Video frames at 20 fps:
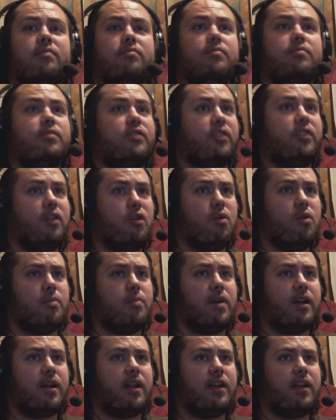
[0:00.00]
see you in
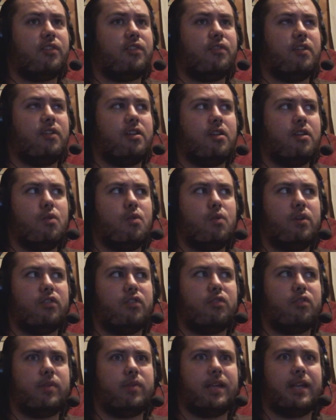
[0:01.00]
my next video, which
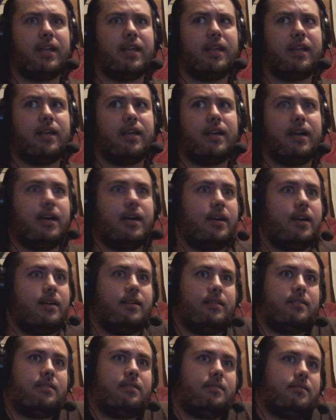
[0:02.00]
will be,
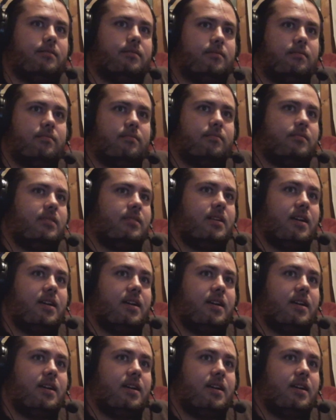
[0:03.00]
at